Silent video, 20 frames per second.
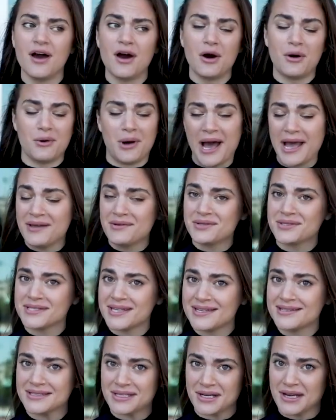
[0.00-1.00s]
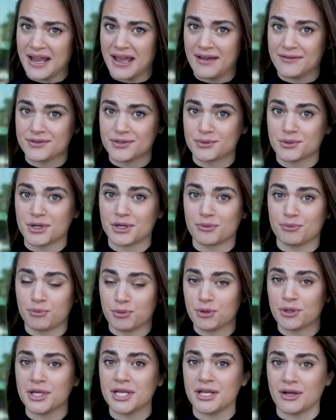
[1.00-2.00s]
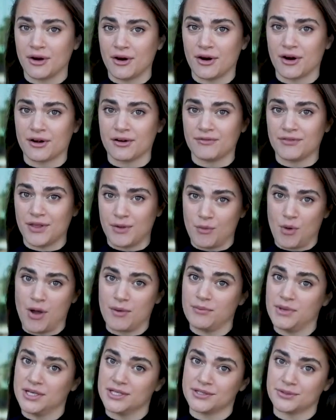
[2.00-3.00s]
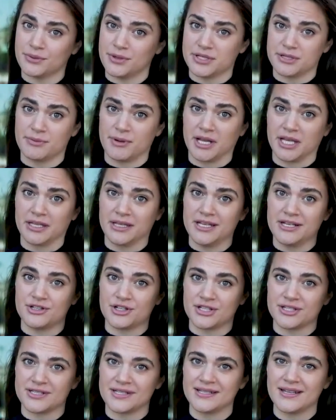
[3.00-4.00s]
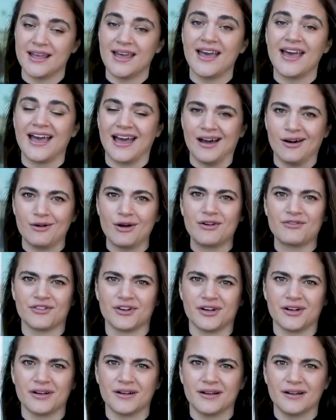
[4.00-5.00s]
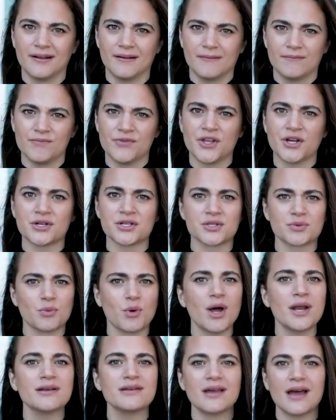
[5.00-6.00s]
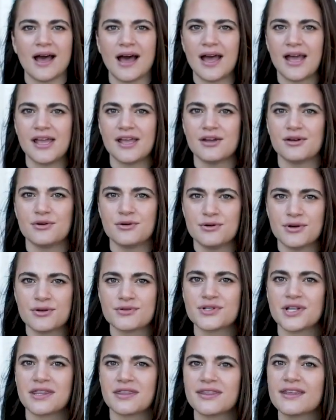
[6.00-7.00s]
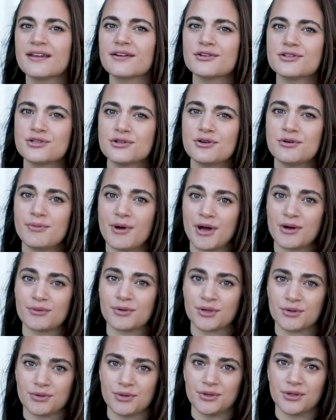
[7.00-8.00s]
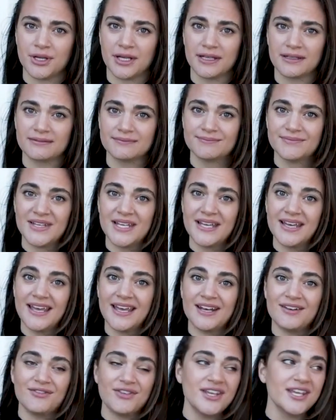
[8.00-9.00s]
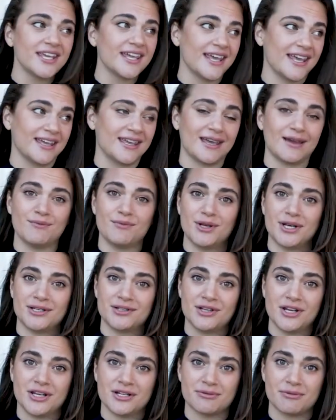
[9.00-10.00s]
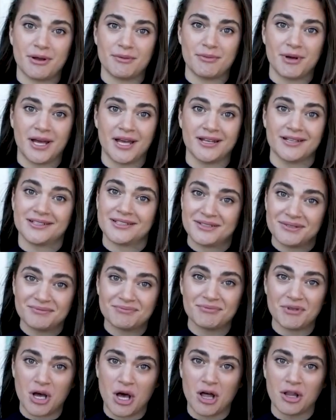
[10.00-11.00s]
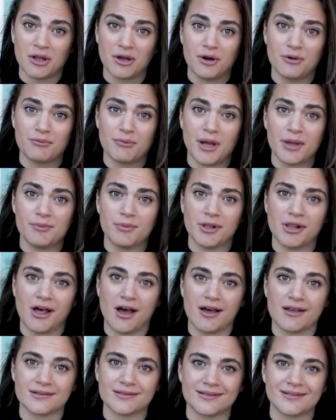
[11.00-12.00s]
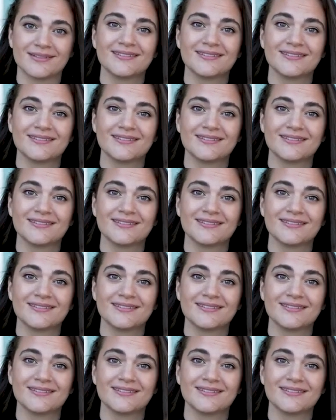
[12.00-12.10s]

Ohio State's gonna have to work pretty hard if they want me to switch my allegiance. However, there is one guy who knows a thing or two about recruiting, and if he can't get me to change my mind, all hope might be lost.